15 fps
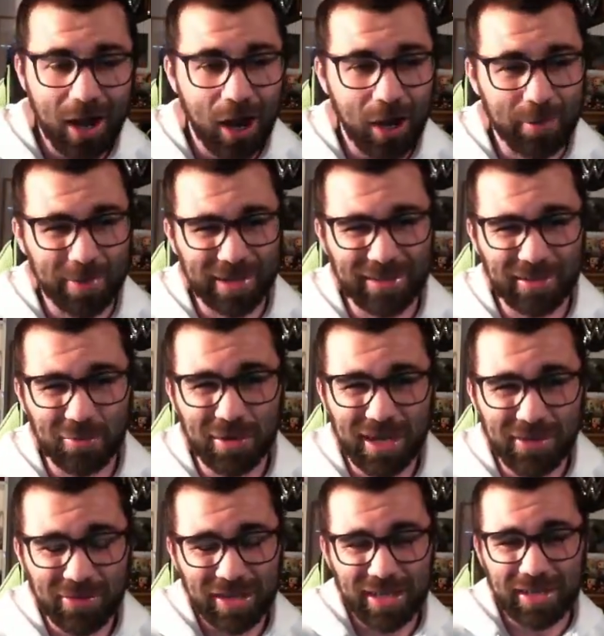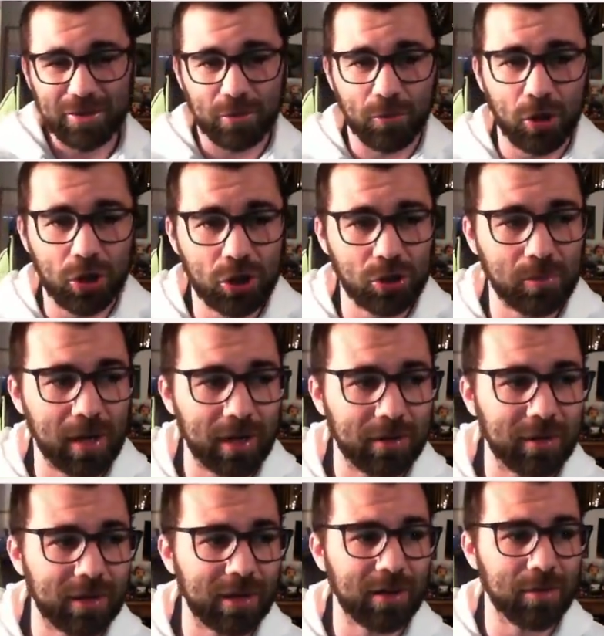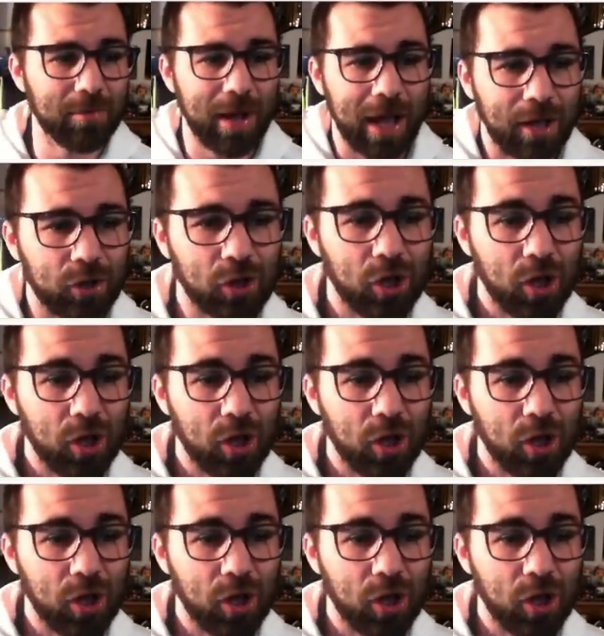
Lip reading: I mean, do we even need to watch the rest of this match?